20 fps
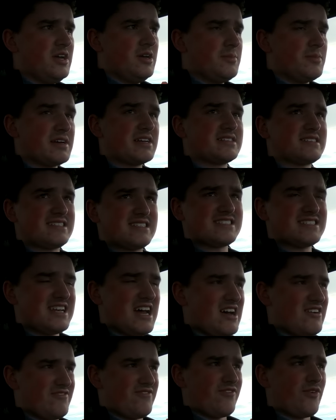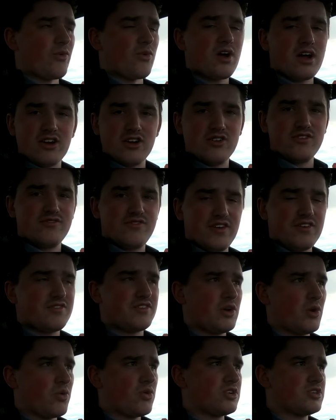because it doesn't have
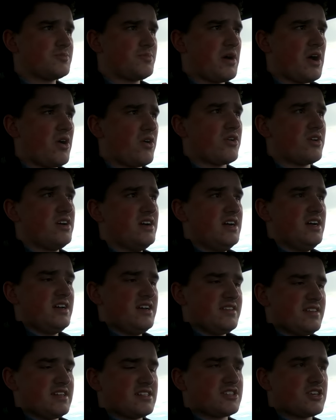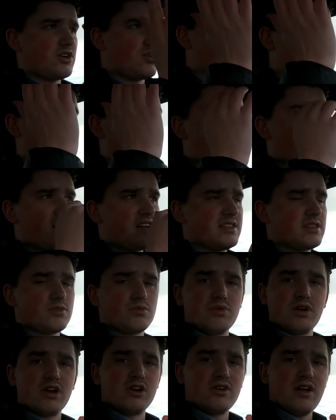450 horsepower that's going to rocket the
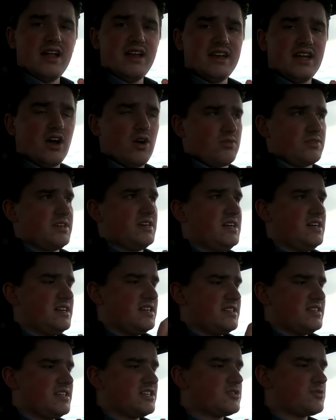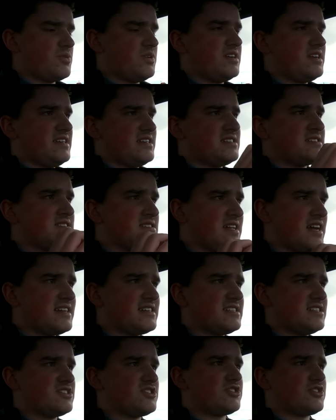rear end out. This one is
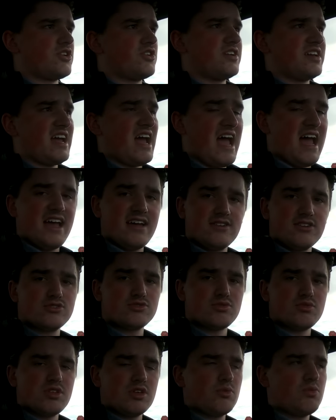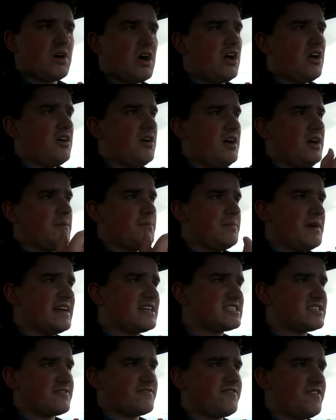nice and sturdy, handles really well,
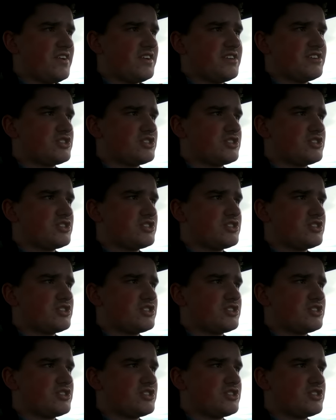makes it fun to